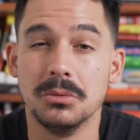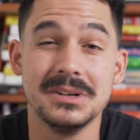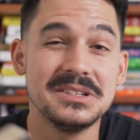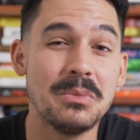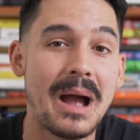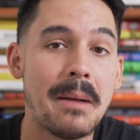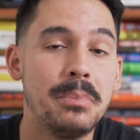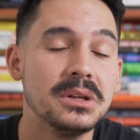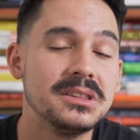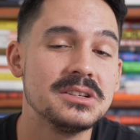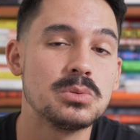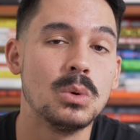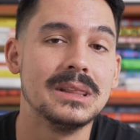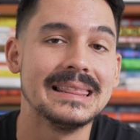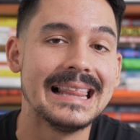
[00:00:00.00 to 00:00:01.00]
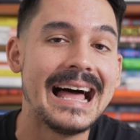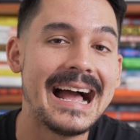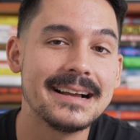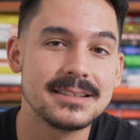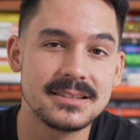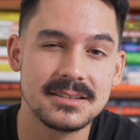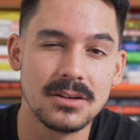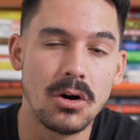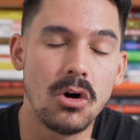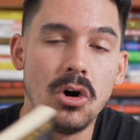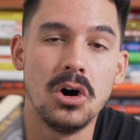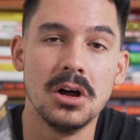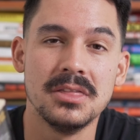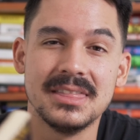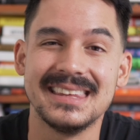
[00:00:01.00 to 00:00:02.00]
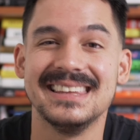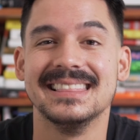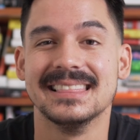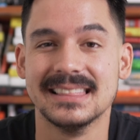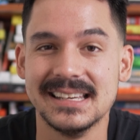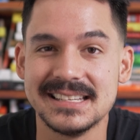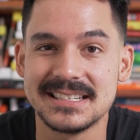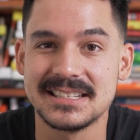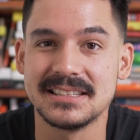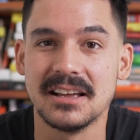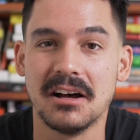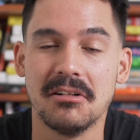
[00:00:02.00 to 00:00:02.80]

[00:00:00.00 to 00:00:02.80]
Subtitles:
The reason why I put this one last on the list